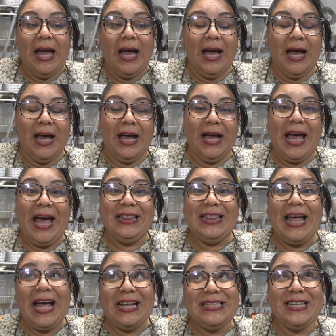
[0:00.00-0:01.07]
At
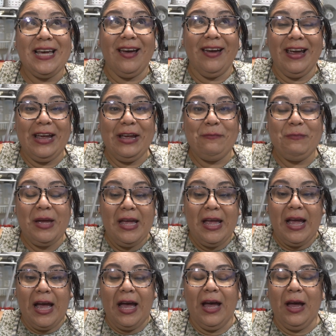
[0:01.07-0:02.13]
that time,
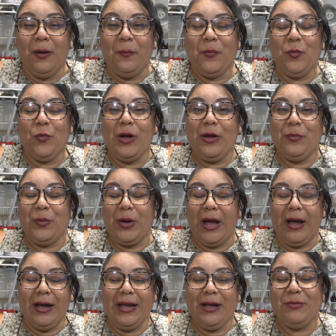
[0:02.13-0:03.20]

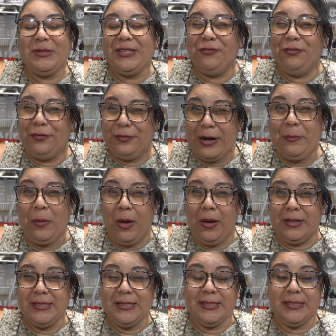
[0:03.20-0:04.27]
it was in
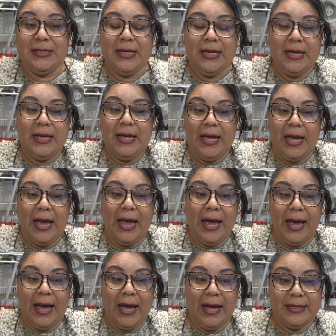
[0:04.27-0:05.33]
Fremont
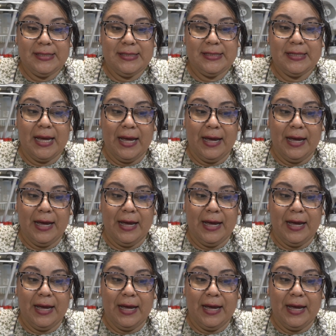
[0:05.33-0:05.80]
at,